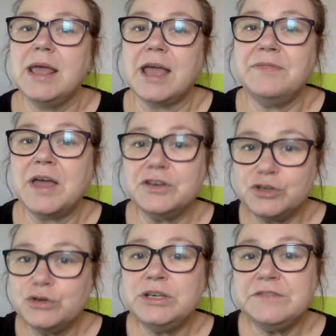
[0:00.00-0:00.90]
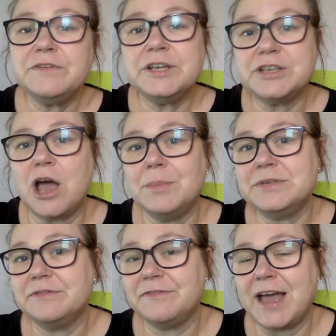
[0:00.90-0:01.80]
And that two different types
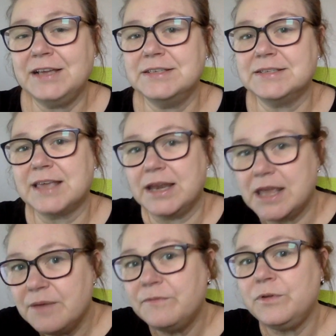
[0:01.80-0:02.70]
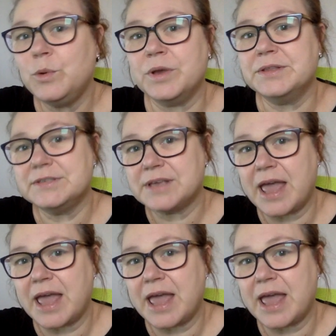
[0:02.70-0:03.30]
of factors can influence